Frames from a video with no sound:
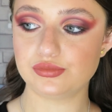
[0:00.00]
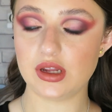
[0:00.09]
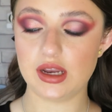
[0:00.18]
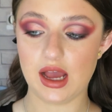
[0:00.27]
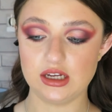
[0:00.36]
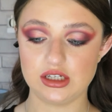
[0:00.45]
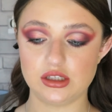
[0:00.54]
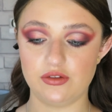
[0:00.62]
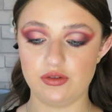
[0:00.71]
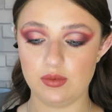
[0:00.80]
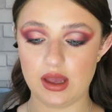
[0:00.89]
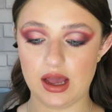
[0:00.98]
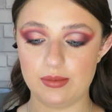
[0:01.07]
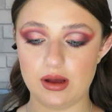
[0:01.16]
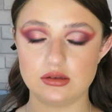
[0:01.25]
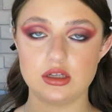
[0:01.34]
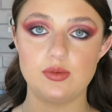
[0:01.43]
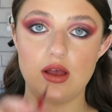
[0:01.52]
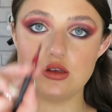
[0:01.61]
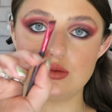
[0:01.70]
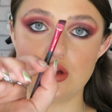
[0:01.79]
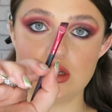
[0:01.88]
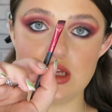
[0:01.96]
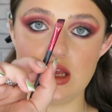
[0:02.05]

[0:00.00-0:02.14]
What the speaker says: eyeshadow for my eyebrows as well. So I'm going to